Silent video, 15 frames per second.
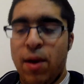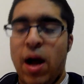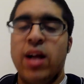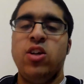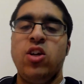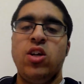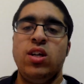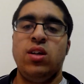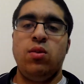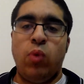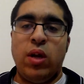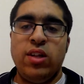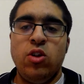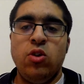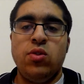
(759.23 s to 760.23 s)
And you can,
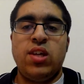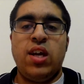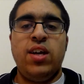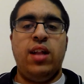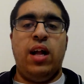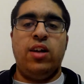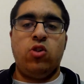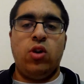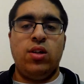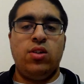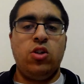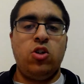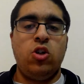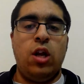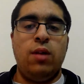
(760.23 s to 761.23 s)
when you say that
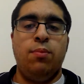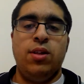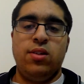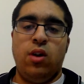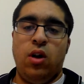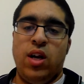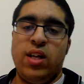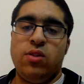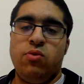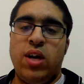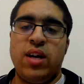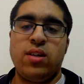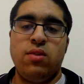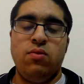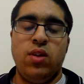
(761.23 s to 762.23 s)
transition elements are less
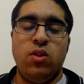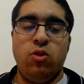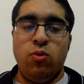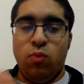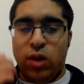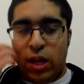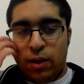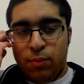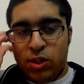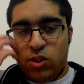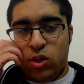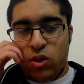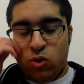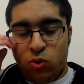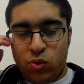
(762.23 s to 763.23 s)
reactive than group 1 elements,
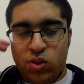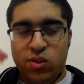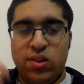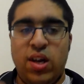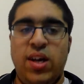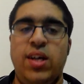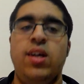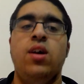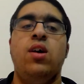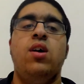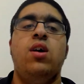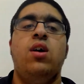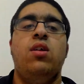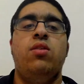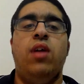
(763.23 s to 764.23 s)
you could also say
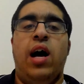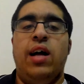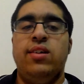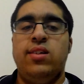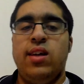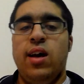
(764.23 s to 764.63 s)
that